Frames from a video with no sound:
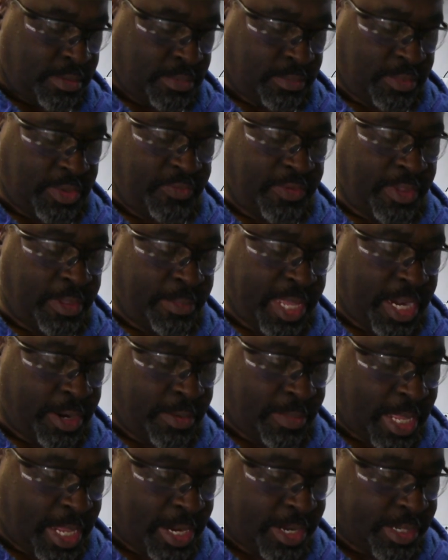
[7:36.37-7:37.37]
me feel
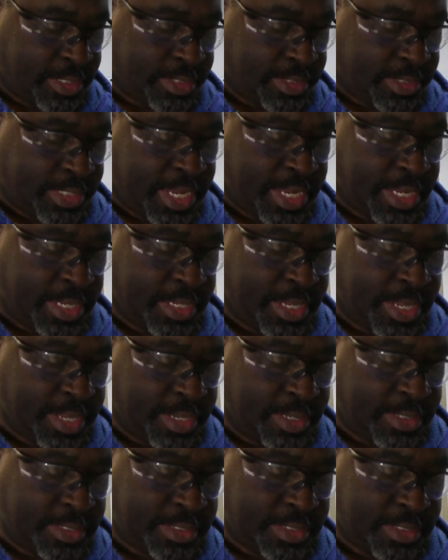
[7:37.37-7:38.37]
better about it, because I
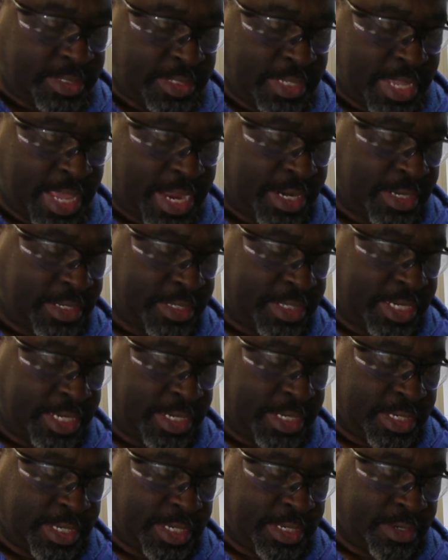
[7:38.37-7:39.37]
uh, got it
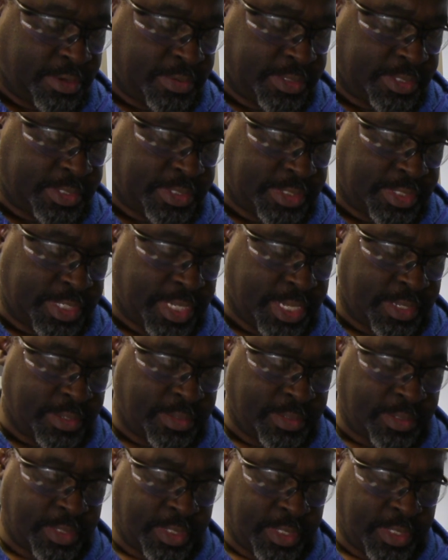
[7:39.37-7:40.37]
clean and I know it's. Uh,